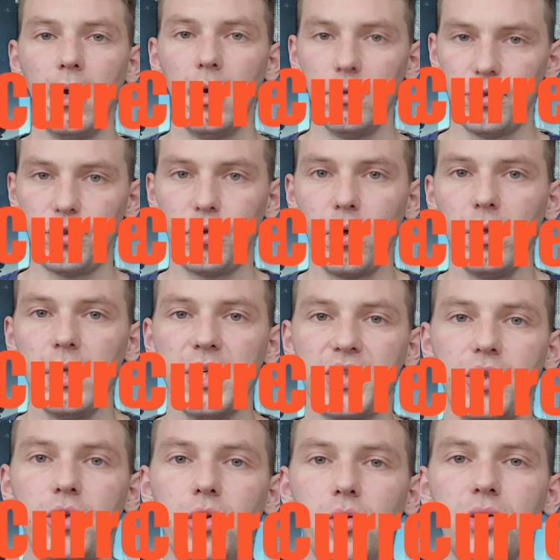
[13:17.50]

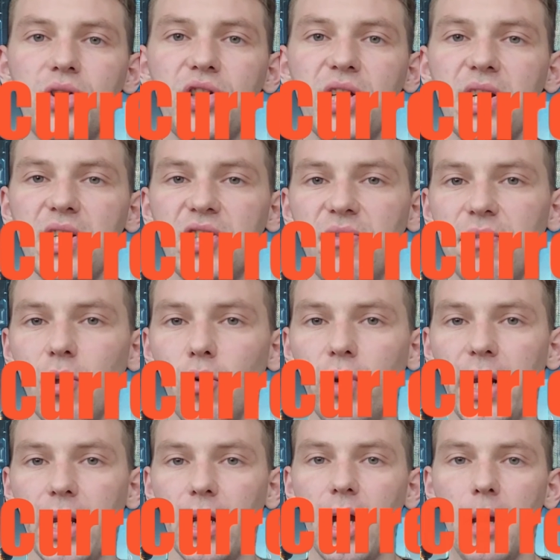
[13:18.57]
Australia's currency is
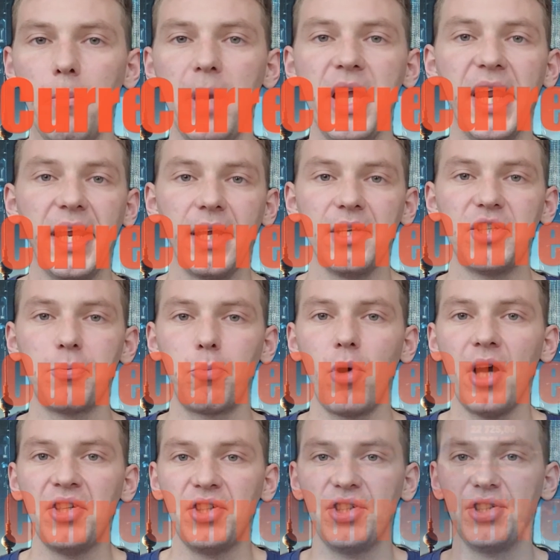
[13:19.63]
floating, meaning its
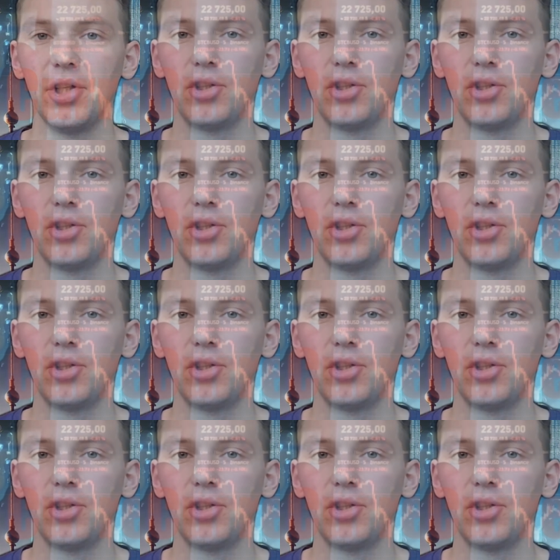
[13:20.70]
price is